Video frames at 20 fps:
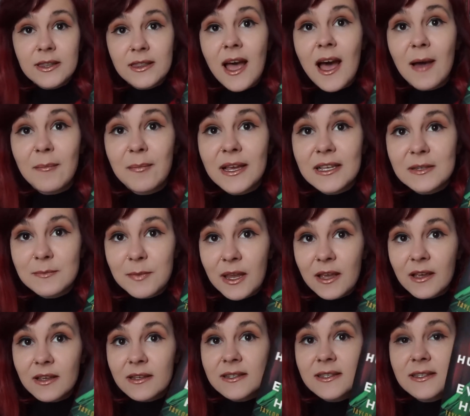topics
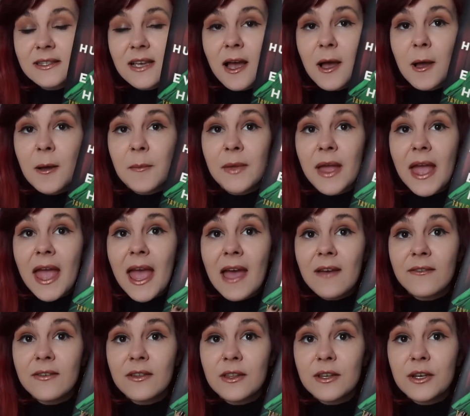because um,
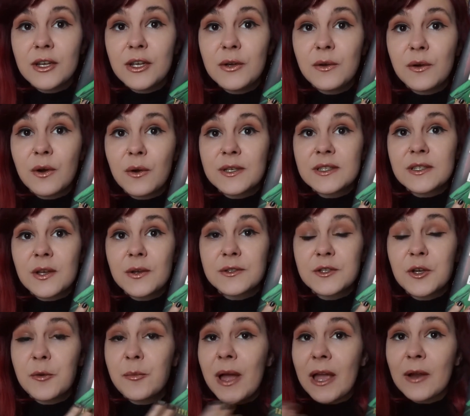Evelyn Hugo is
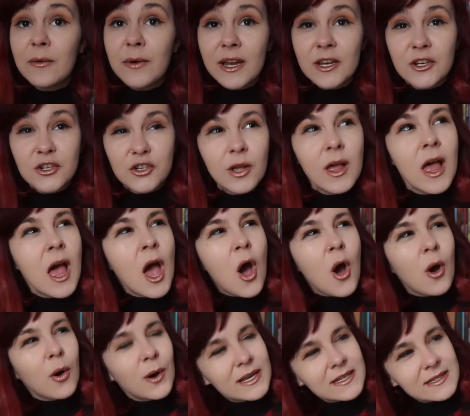also biracial.
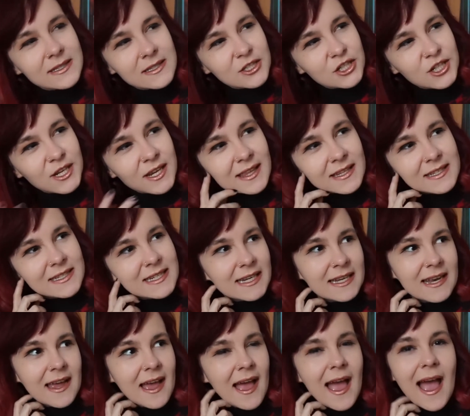Or is she
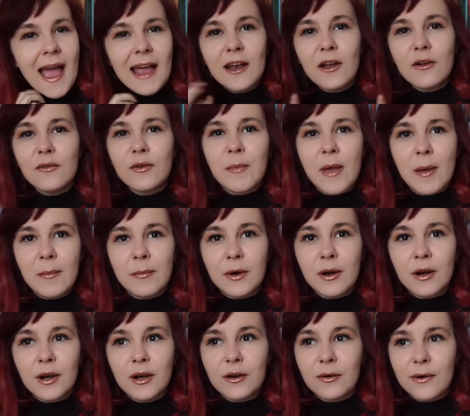Latina? I don't
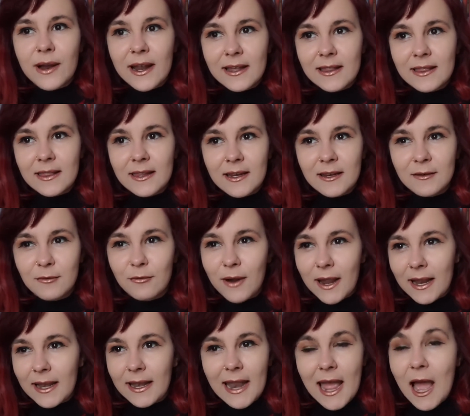remember correctly
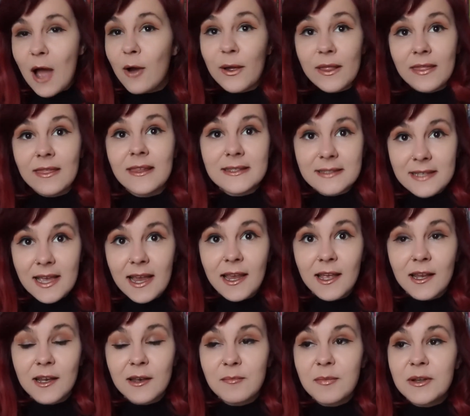right now in this
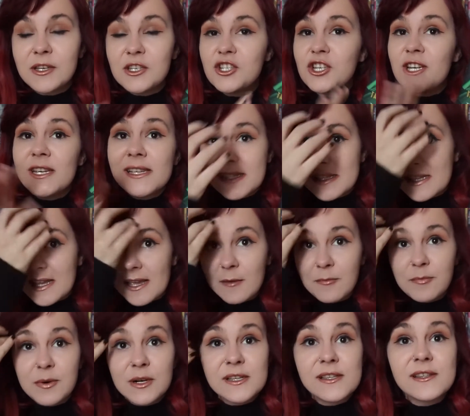second, but she's a
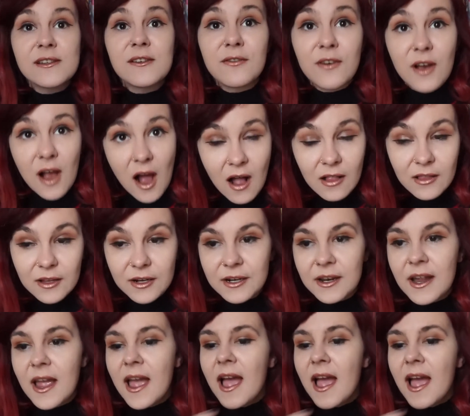person of color.